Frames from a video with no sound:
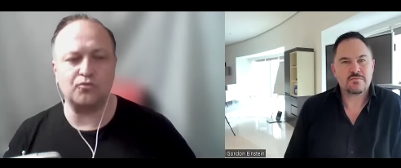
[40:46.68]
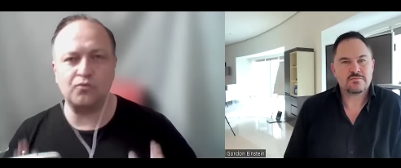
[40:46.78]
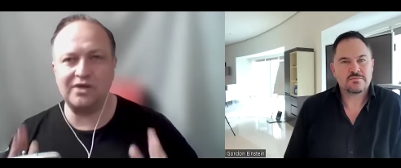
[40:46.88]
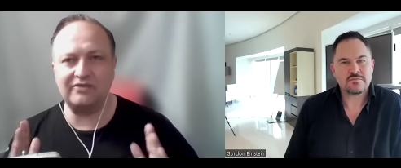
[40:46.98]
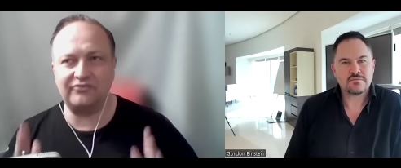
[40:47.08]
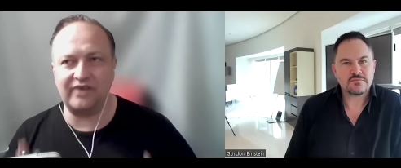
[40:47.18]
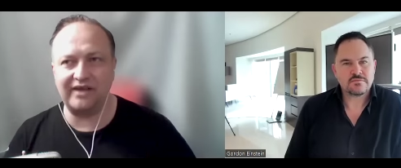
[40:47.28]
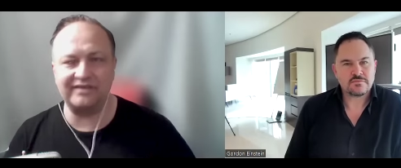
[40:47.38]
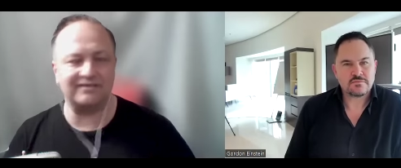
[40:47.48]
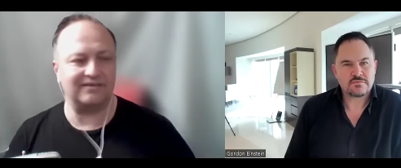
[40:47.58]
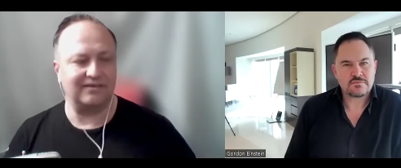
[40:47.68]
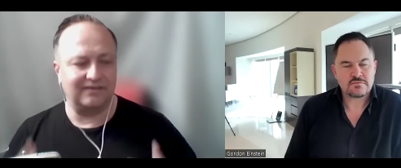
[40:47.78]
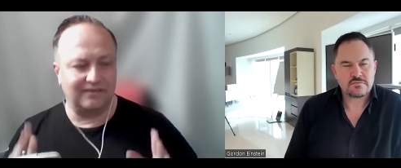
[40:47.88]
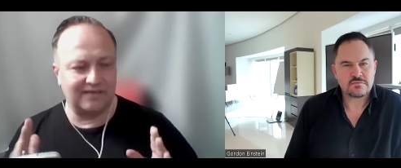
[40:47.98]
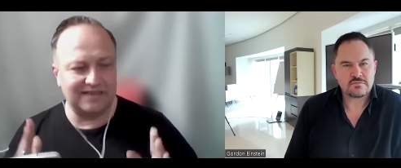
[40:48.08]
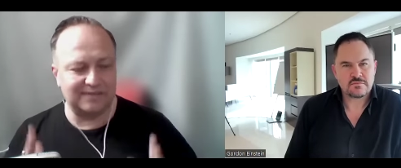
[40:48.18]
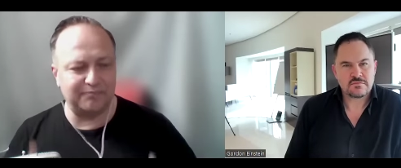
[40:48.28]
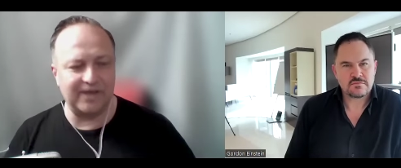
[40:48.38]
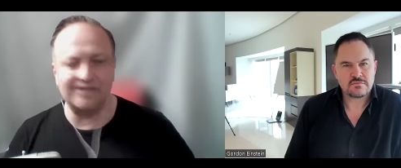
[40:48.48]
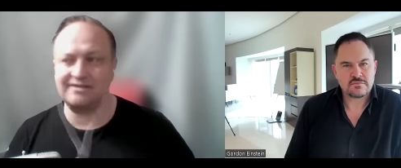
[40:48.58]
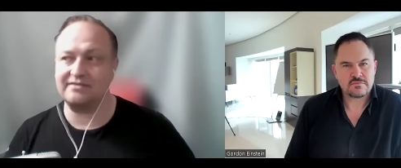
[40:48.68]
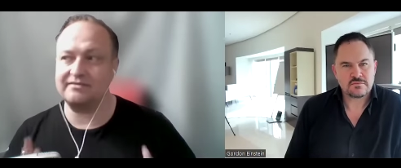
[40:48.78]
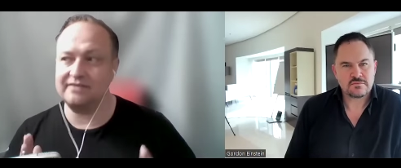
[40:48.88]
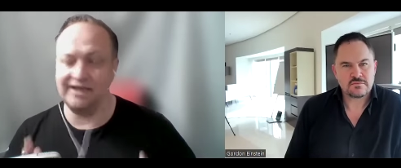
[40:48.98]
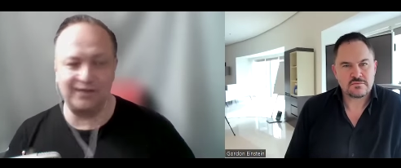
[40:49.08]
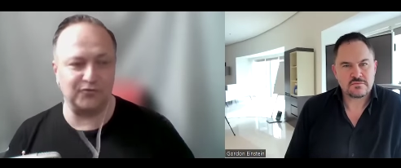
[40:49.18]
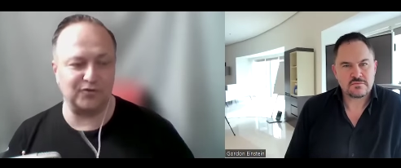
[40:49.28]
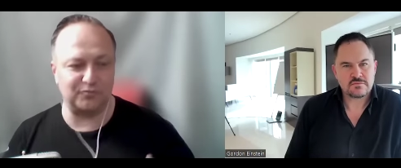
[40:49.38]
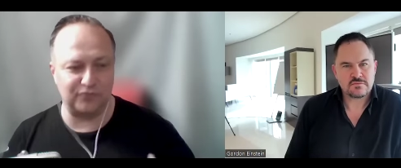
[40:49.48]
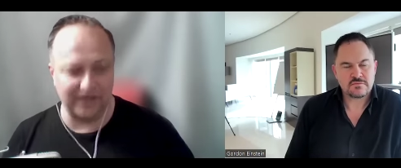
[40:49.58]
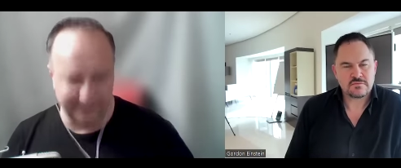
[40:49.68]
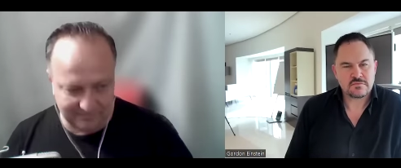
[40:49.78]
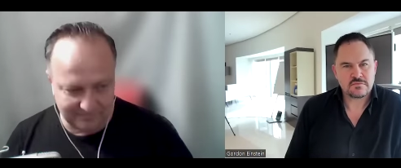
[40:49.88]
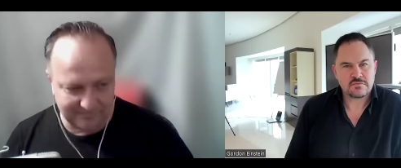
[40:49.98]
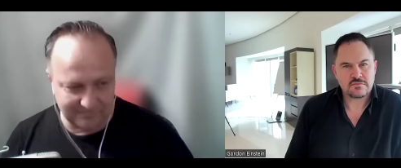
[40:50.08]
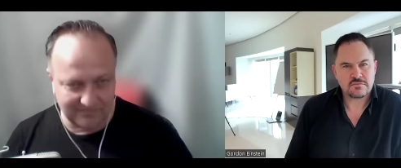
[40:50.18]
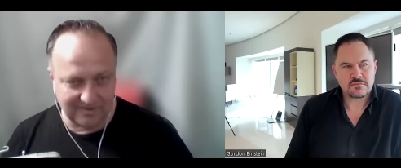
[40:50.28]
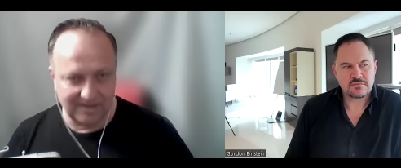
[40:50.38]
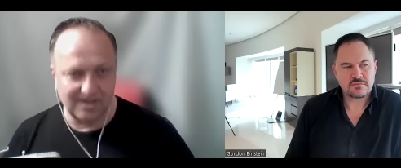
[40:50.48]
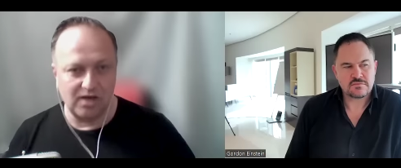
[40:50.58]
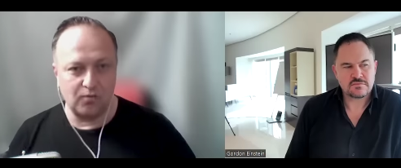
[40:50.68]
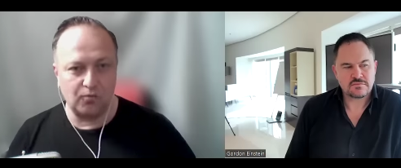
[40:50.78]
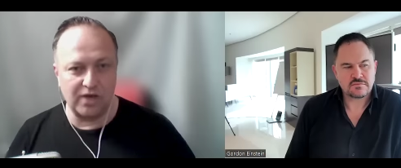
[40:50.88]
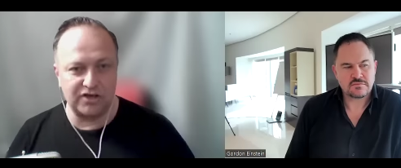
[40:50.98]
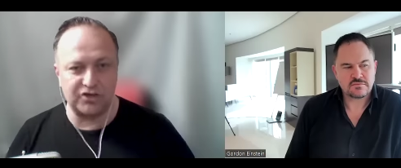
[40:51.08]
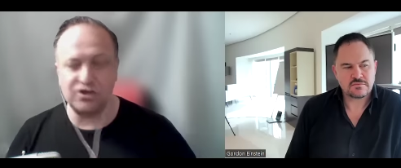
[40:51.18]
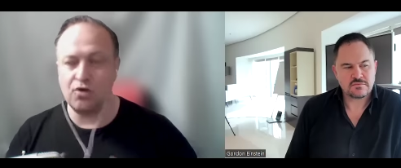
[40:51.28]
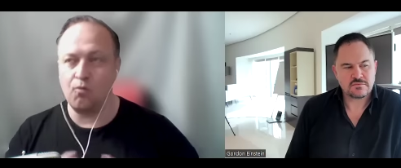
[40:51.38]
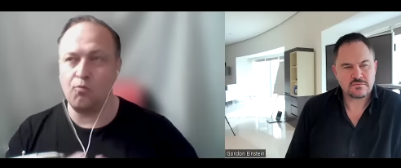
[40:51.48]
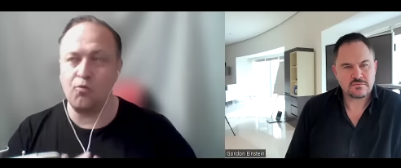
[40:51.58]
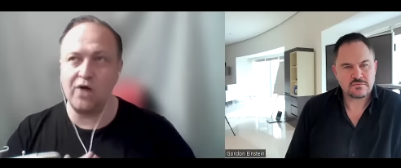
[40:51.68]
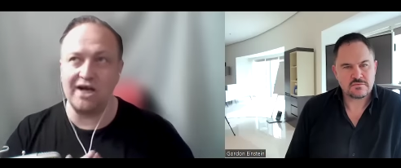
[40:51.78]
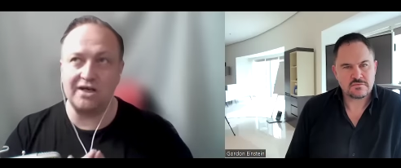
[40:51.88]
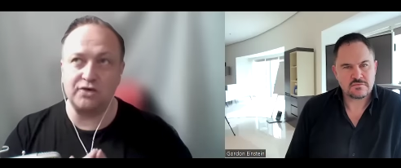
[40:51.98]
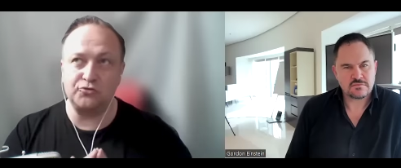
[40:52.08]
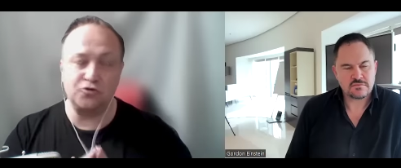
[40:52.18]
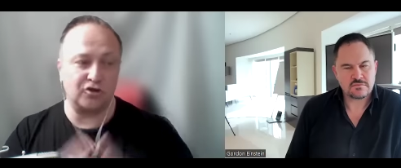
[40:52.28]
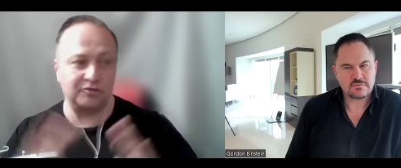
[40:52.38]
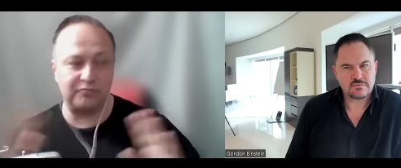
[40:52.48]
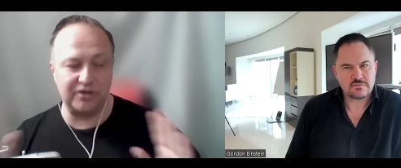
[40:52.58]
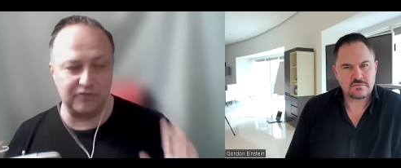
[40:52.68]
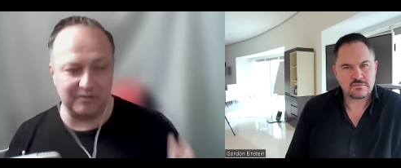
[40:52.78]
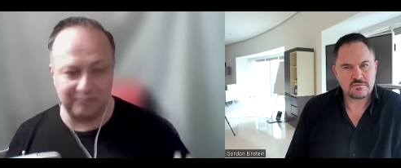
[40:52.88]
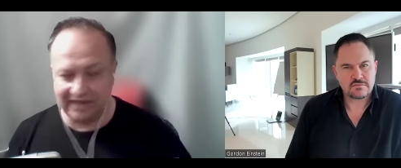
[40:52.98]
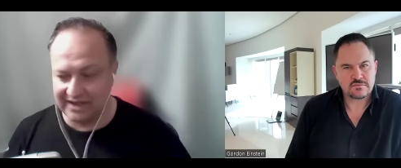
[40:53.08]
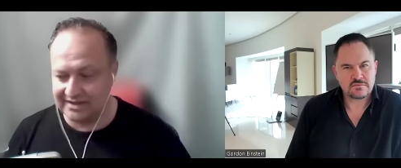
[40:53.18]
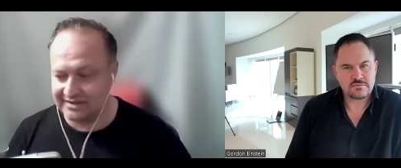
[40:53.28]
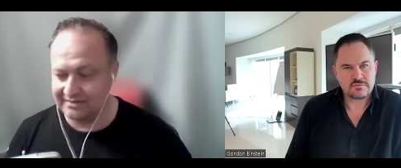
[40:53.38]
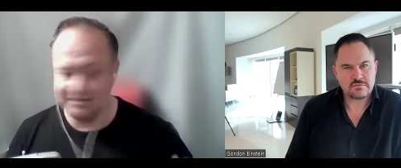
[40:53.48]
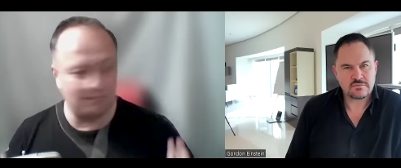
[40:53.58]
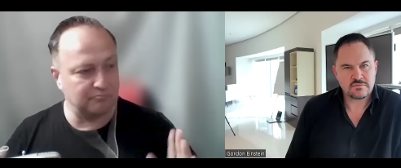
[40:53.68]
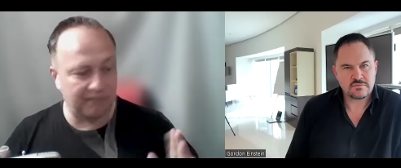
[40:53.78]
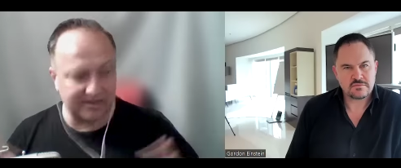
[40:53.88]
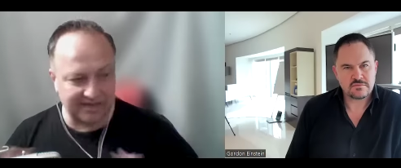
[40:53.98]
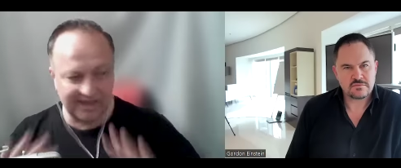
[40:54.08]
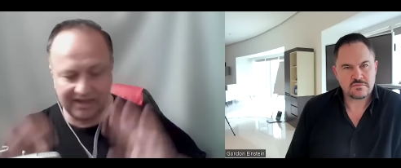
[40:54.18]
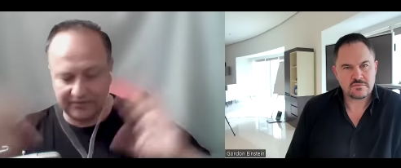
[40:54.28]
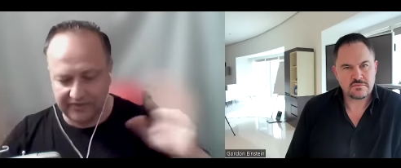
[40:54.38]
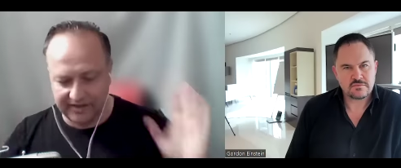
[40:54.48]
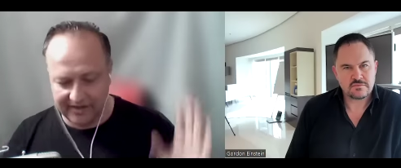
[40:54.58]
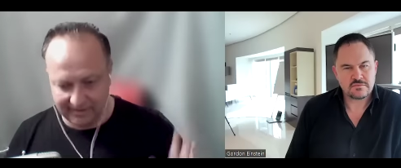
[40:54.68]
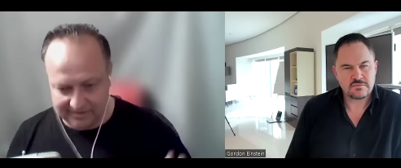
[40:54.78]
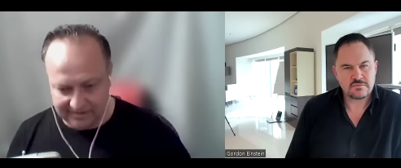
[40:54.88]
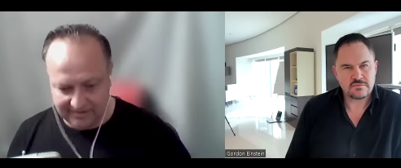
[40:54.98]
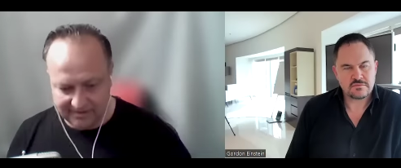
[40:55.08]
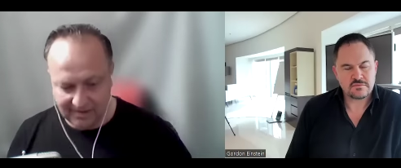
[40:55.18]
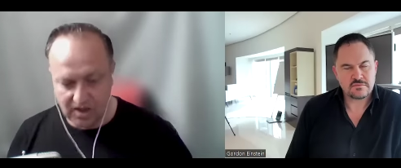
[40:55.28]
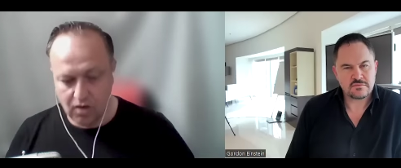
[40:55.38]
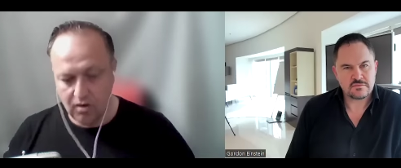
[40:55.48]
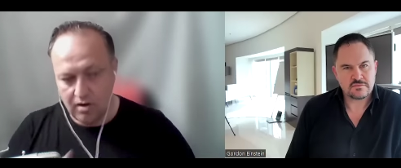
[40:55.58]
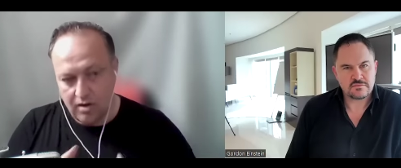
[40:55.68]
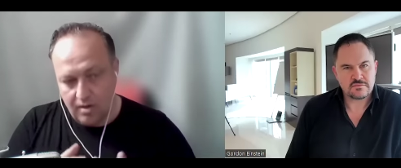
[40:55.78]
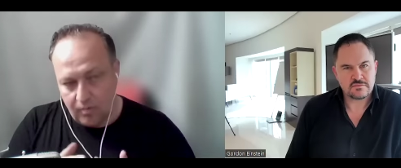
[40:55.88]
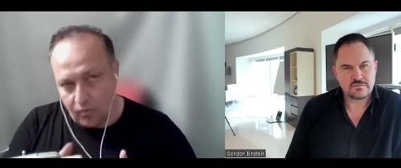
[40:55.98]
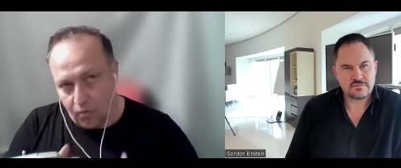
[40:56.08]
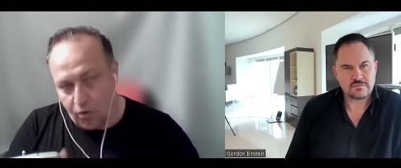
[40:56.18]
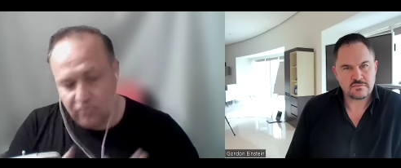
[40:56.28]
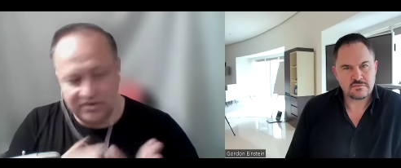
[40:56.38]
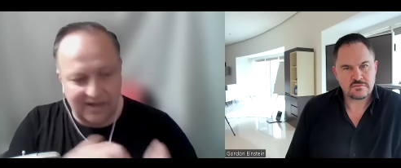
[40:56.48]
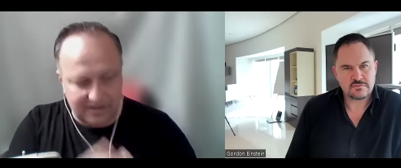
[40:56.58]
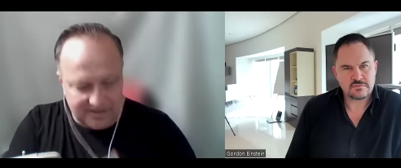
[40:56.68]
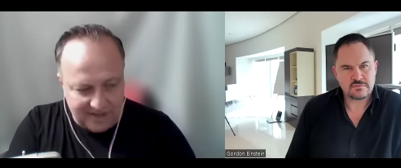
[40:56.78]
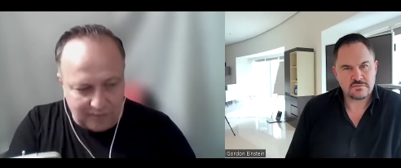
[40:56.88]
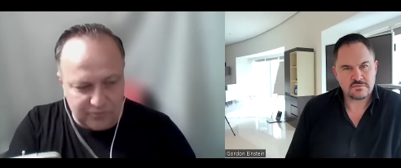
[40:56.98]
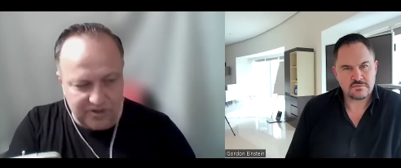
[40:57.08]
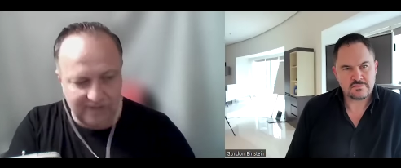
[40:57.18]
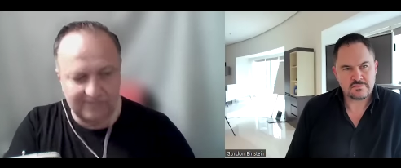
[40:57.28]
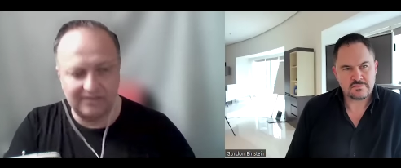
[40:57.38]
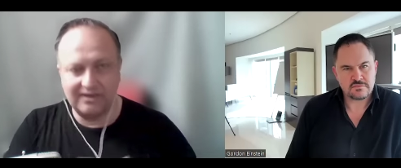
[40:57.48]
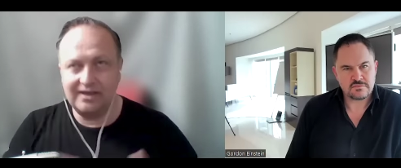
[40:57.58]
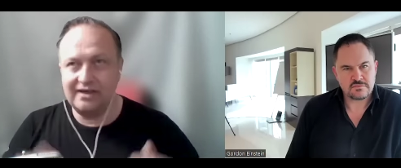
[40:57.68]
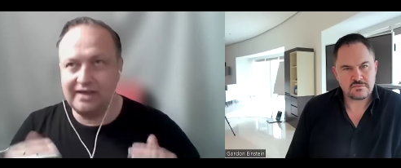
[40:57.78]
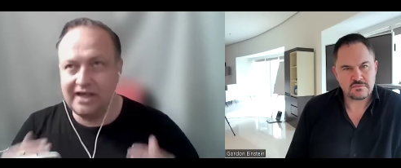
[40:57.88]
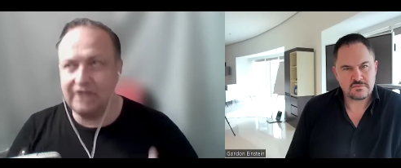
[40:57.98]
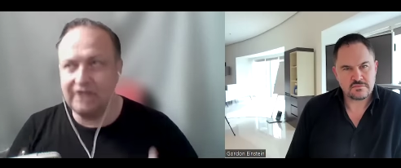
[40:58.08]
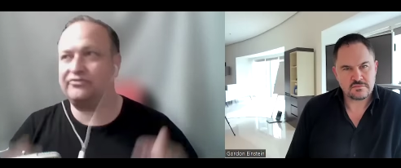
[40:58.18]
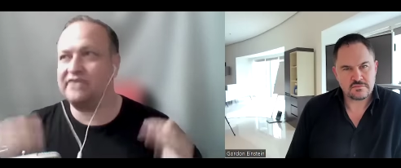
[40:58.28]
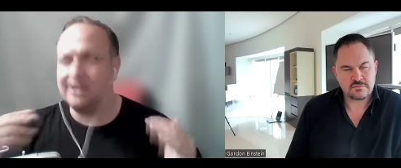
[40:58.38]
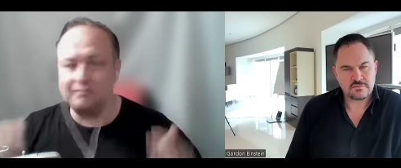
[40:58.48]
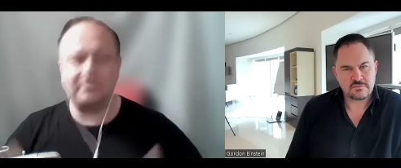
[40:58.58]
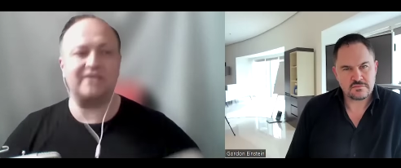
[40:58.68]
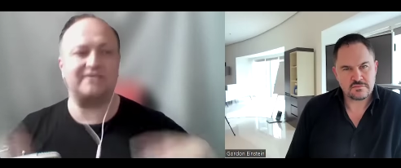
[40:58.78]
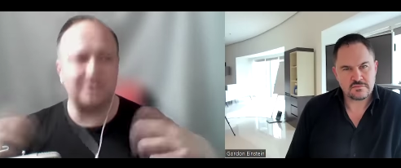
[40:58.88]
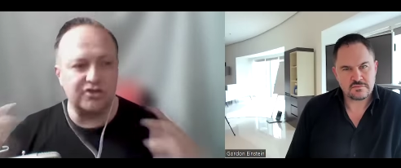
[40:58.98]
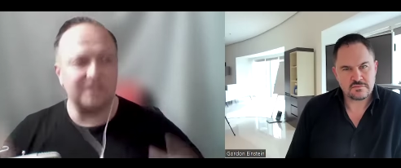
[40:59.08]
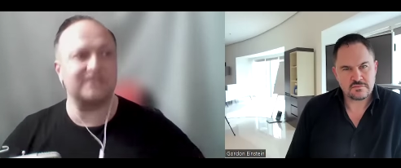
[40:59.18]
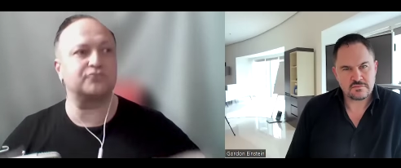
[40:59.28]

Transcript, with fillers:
Speaker 1: will find a space in your brain, which will not be replaced but anything else on that subject if their message is